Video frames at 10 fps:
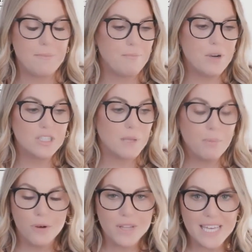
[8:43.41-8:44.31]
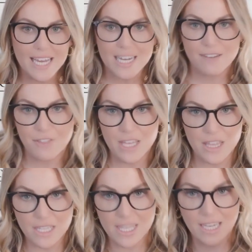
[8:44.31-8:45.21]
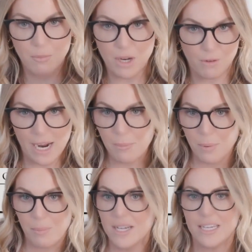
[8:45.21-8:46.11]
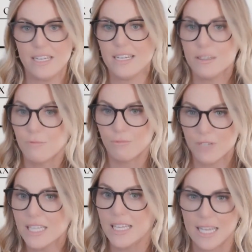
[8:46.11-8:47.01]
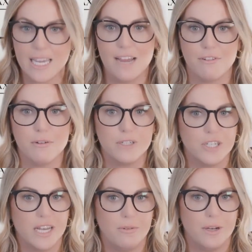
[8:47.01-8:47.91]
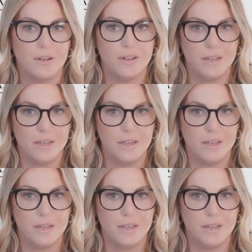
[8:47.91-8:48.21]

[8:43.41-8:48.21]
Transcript: Most people only get it if they think they can be a rep, but it really like everyone should get one.